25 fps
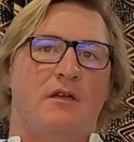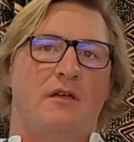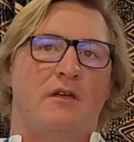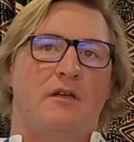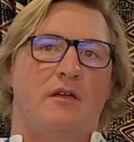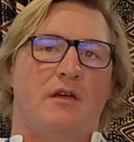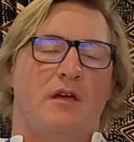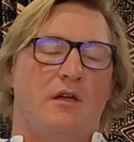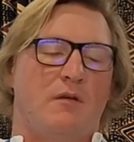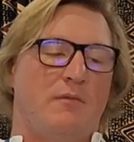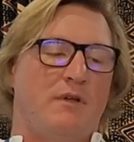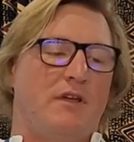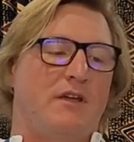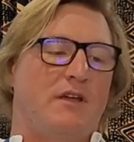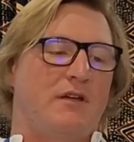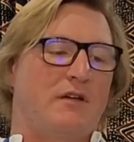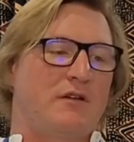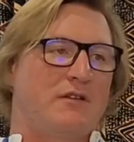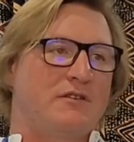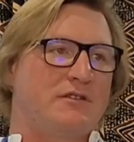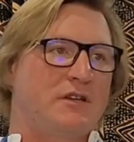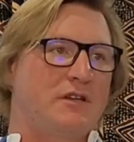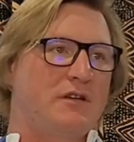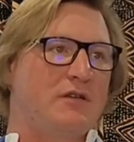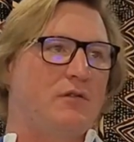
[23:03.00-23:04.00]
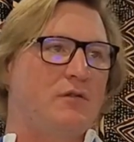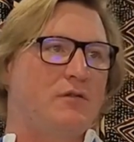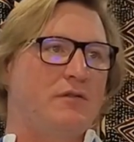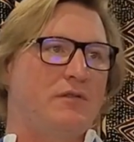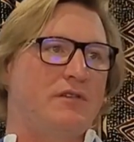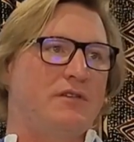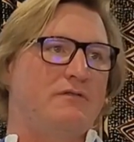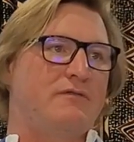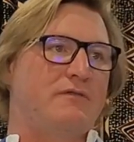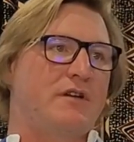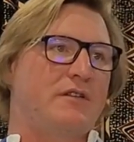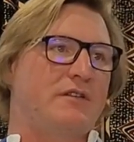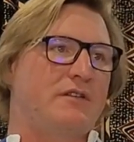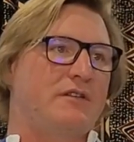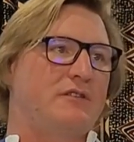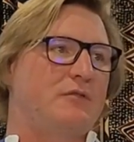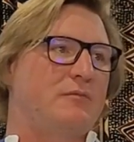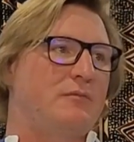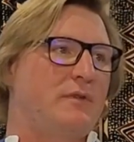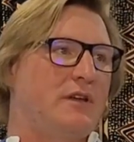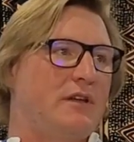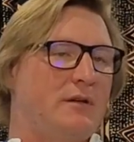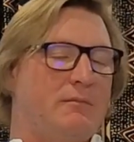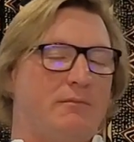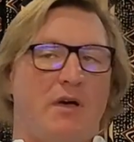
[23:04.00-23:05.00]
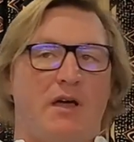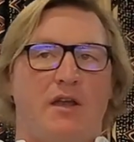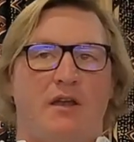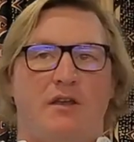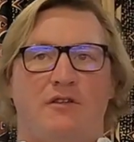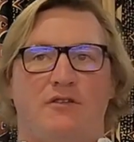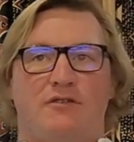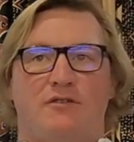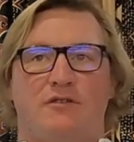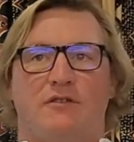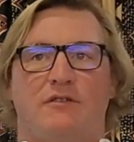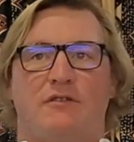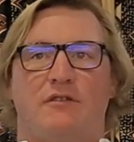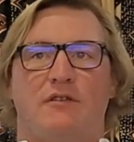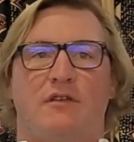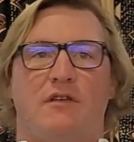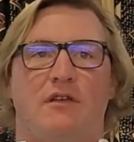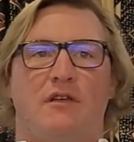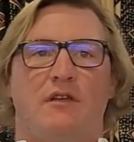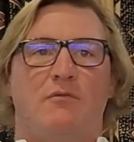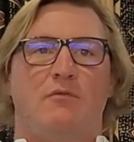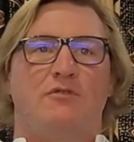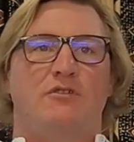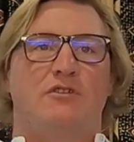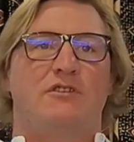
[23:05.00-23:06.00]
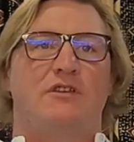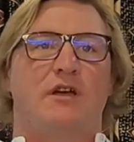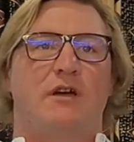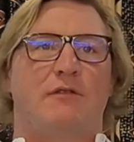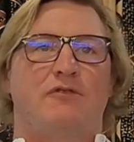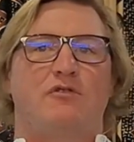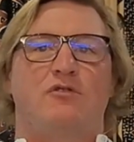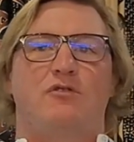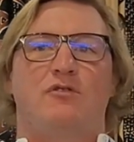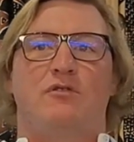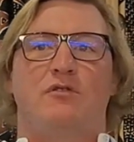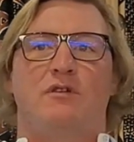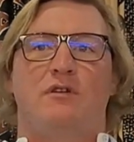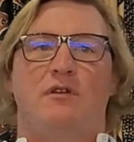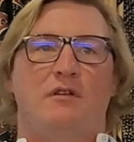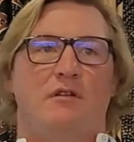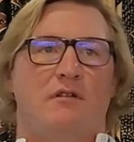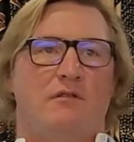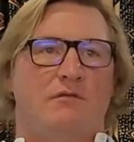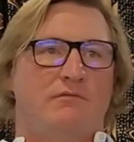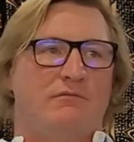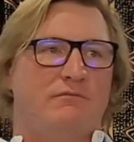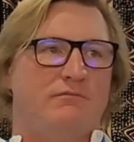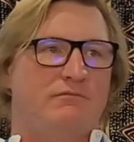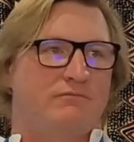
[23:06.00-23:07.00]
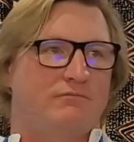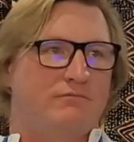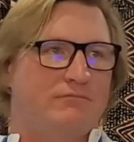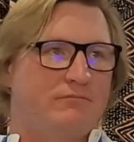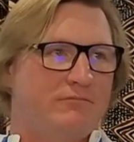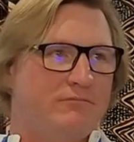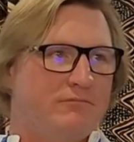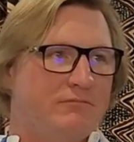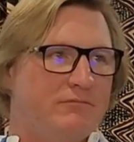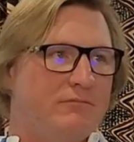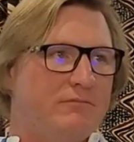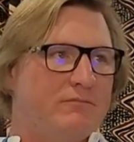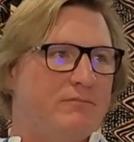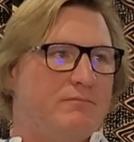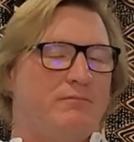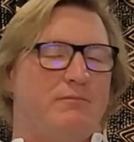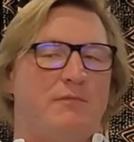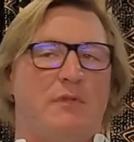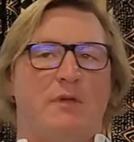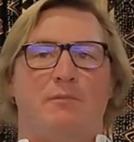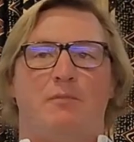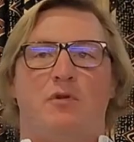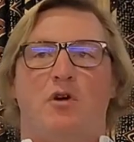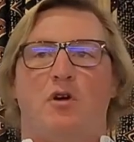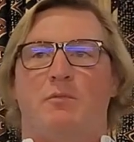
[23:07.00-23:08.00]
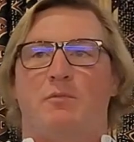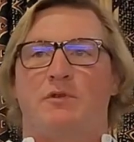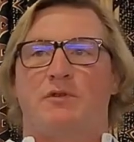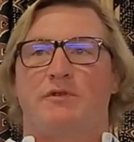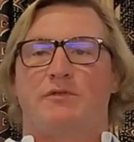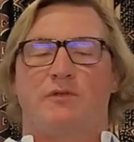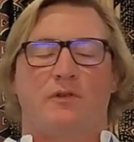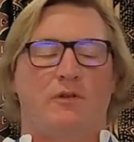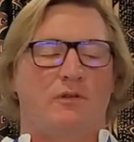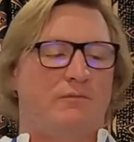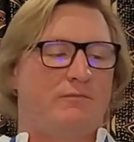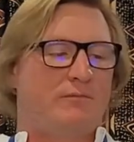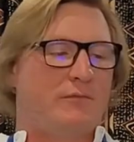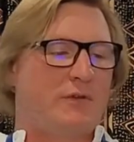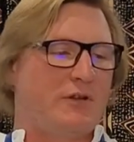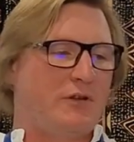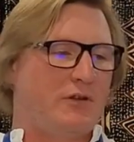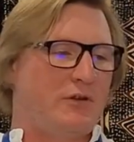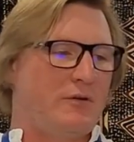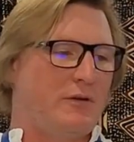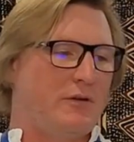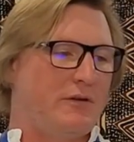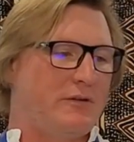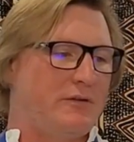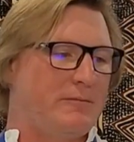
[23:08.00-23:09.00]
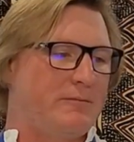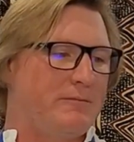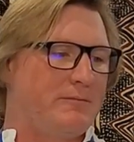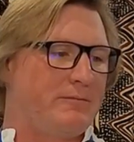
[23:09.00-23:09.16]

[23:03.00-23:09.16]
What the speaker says: And we can consider all these factors and we can manage it. We just have to be purposeful and do it.